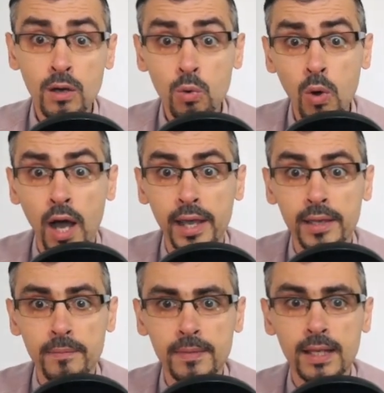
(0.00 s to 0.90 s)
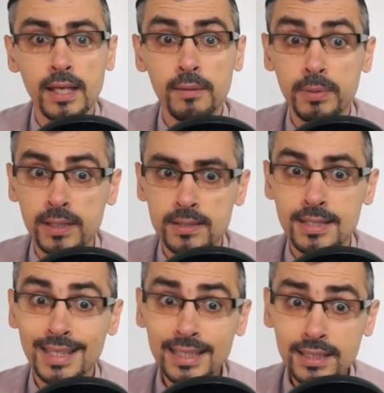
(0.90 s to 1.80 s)
Why? Because
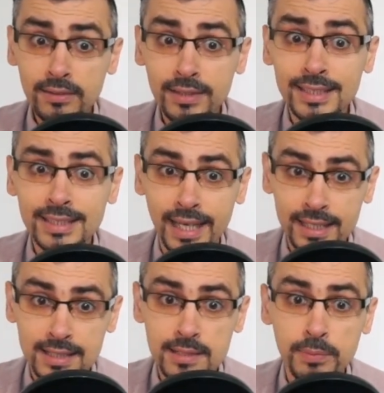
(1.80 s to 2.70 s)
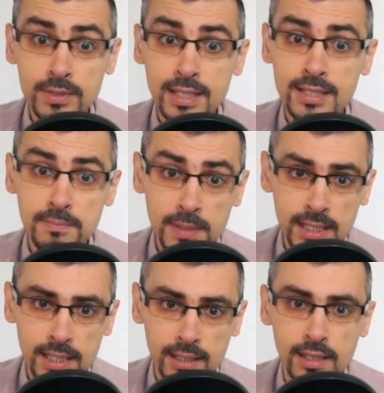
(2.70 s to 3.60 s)
literary texts possess
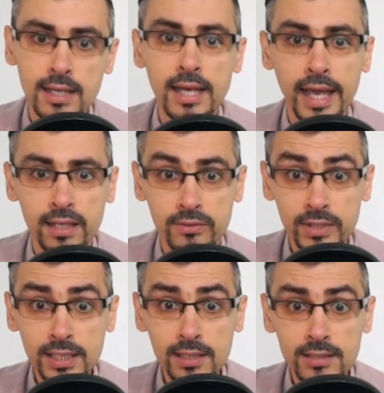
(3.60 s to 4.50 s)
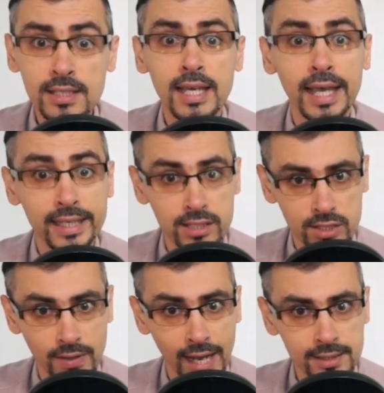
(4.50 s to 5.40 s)
meaning and readers
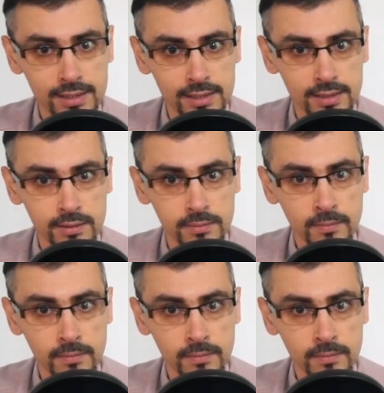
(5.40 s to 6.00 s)
extract it.